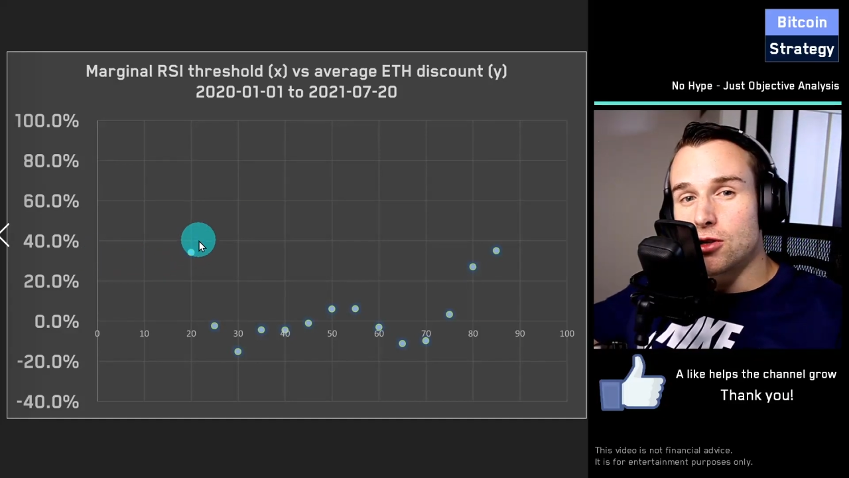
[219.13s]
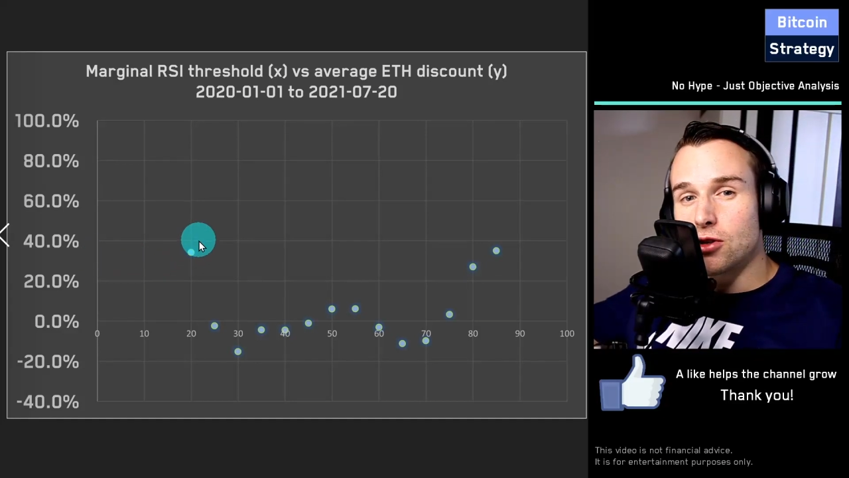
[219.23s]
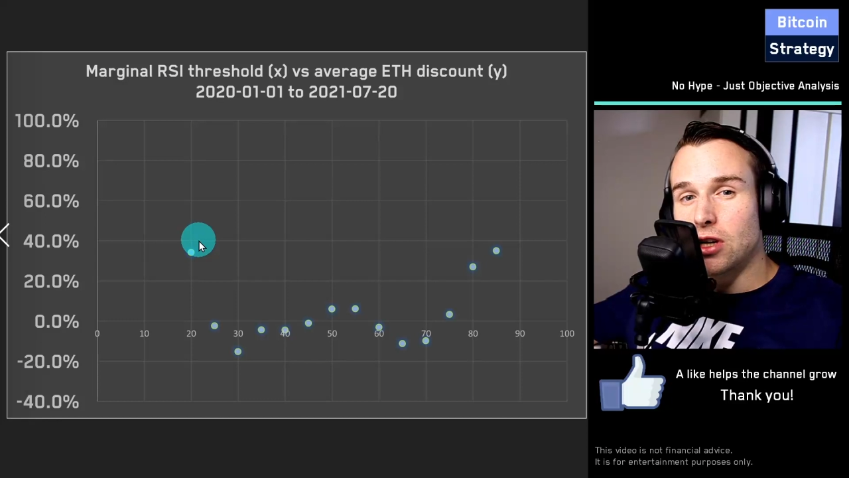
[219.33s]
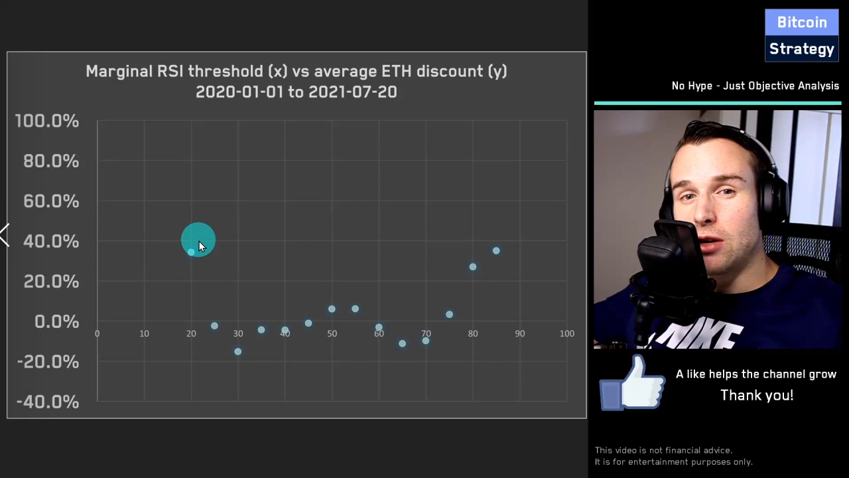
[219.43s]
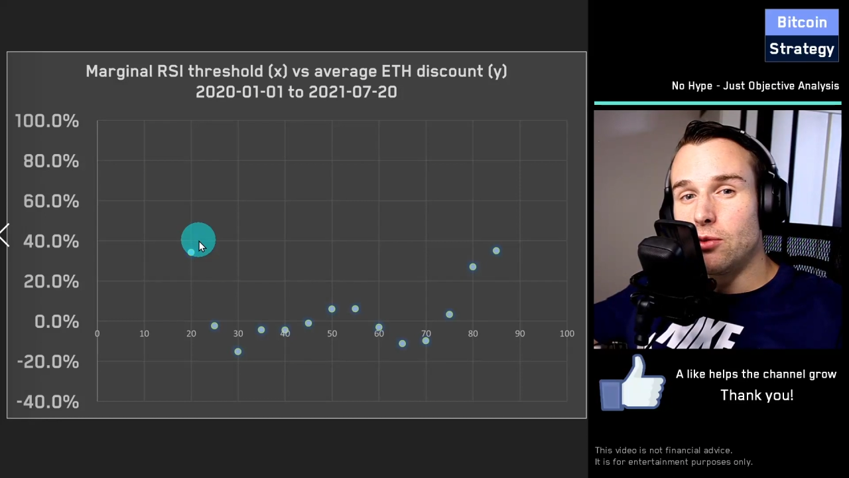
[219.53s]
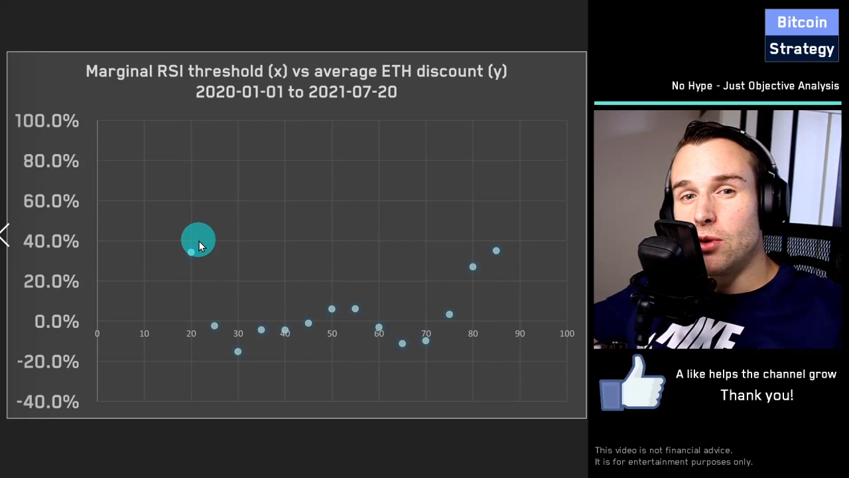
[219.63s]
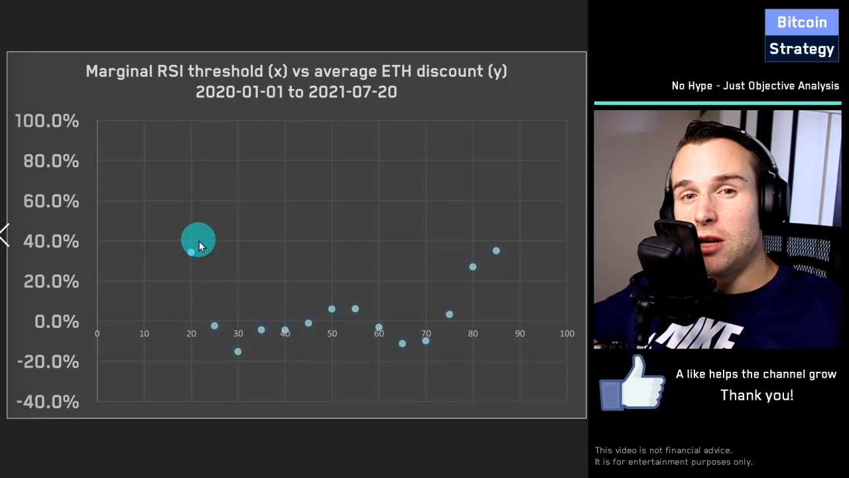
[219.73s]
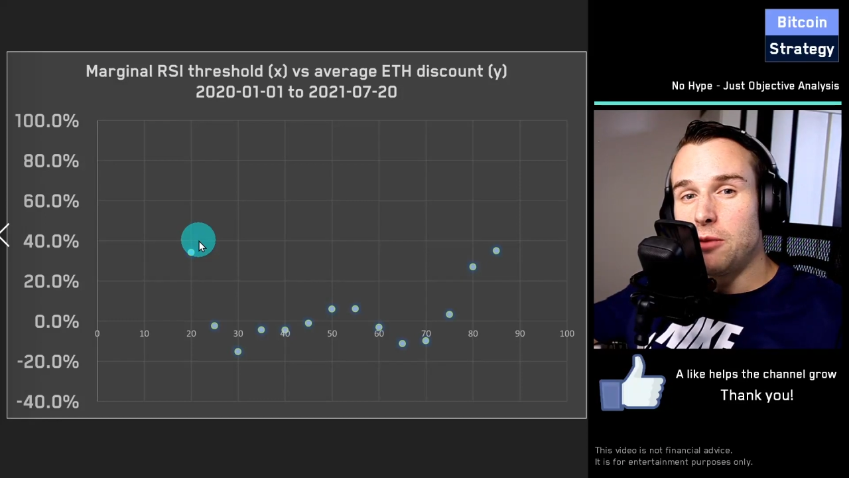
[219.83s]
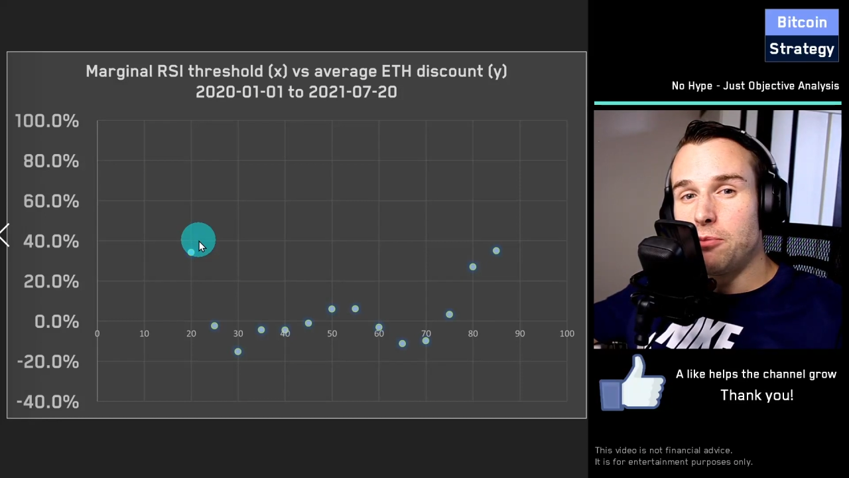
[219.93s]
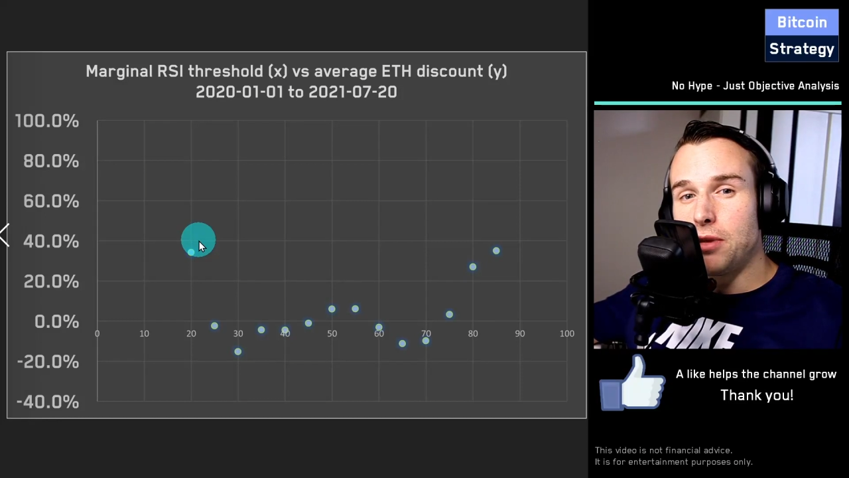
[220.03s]
So you can
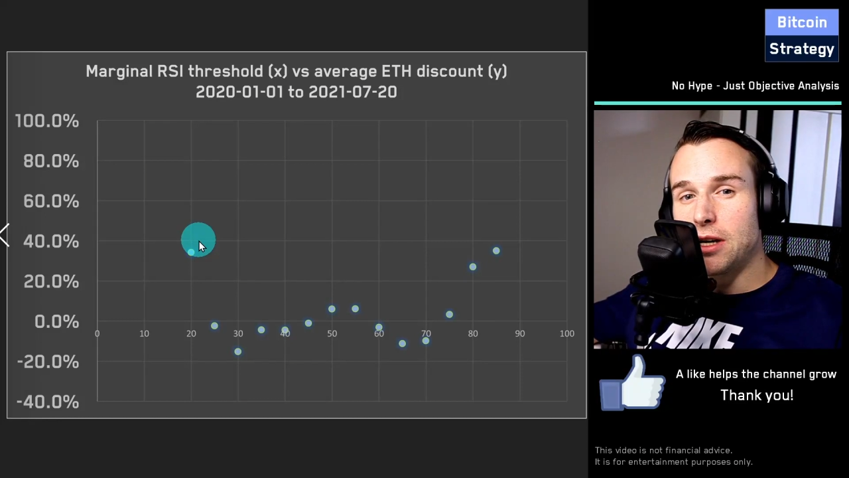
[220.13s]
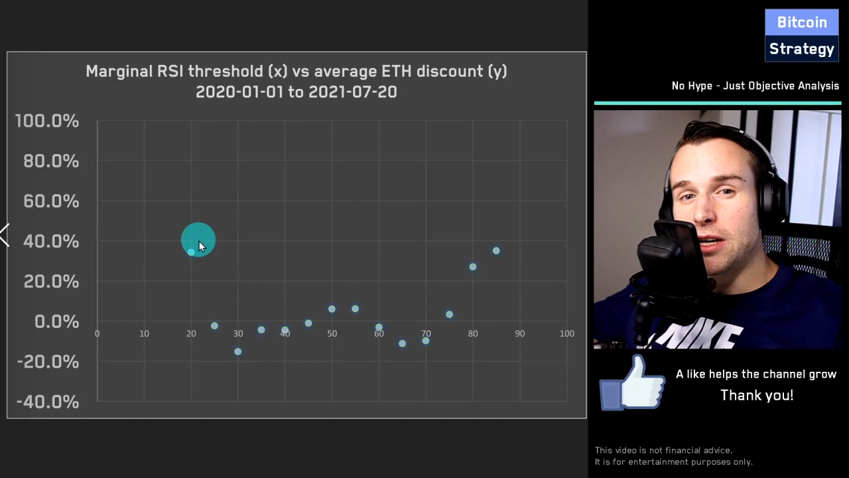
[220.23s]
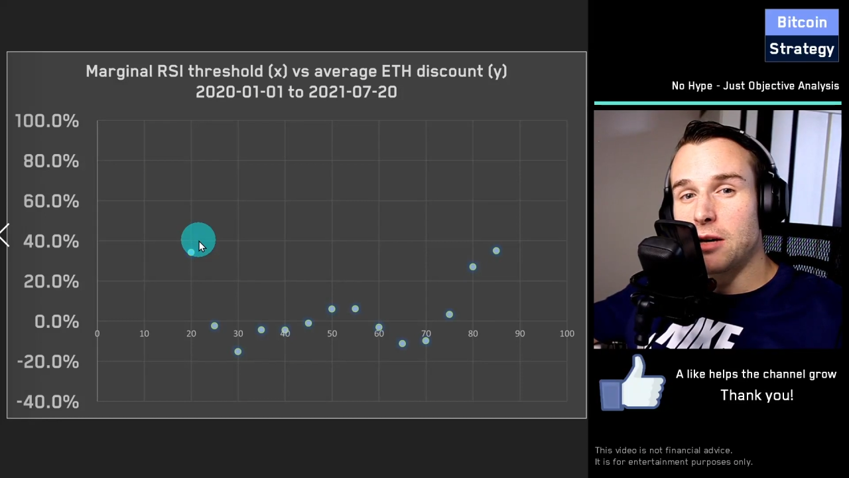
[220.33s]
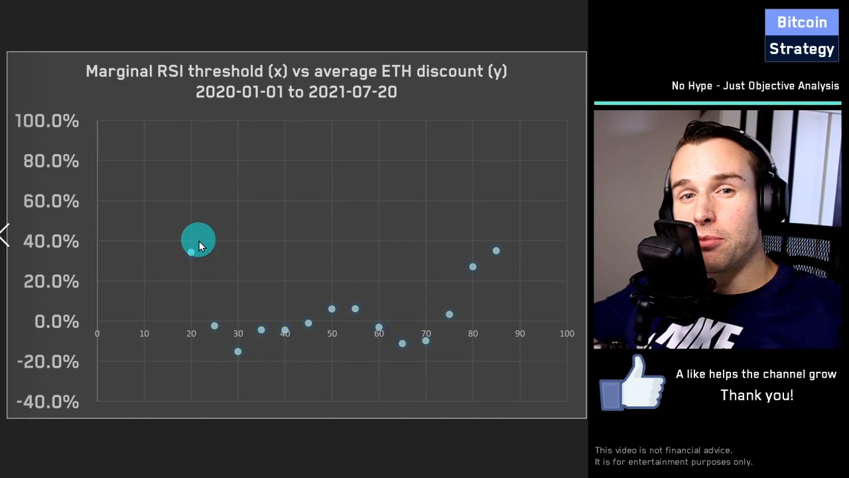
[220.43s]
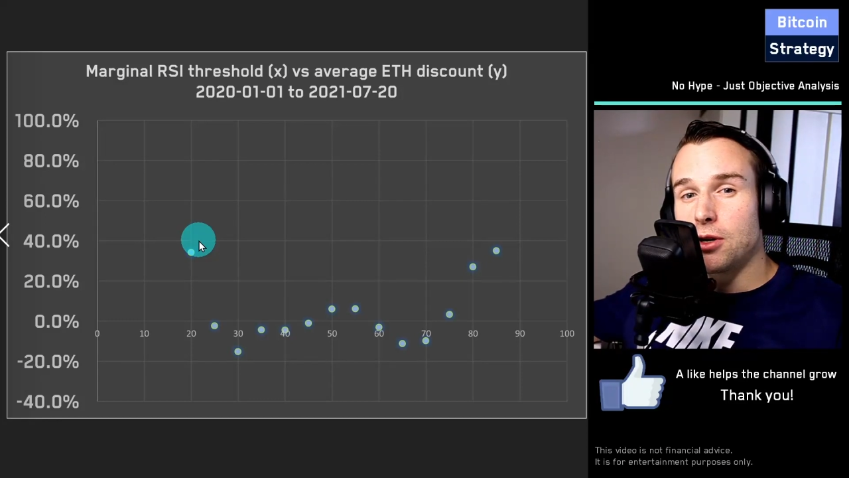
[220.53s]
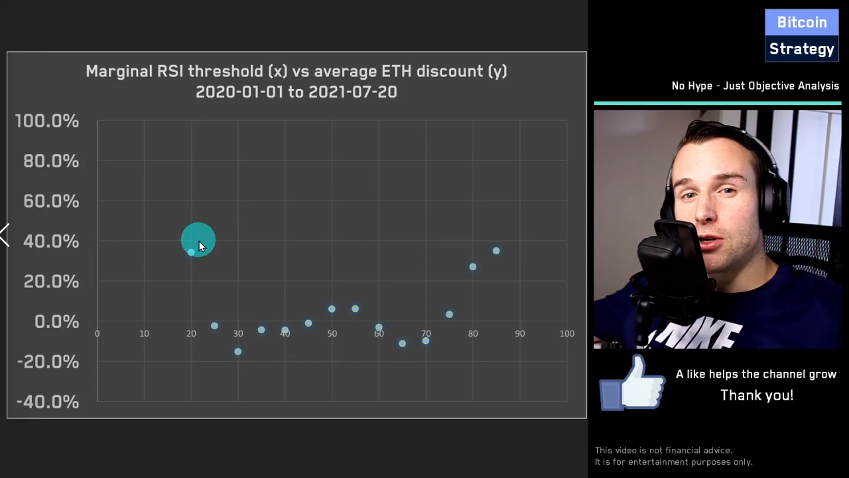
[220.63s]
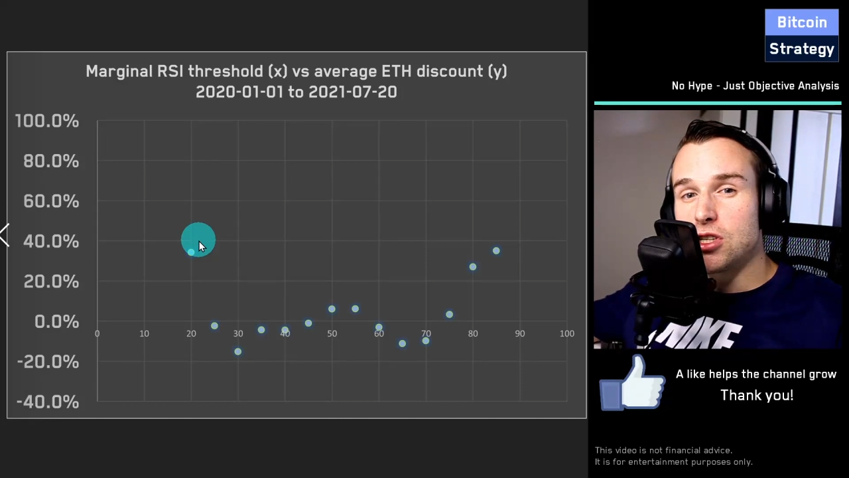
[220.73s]
really pick up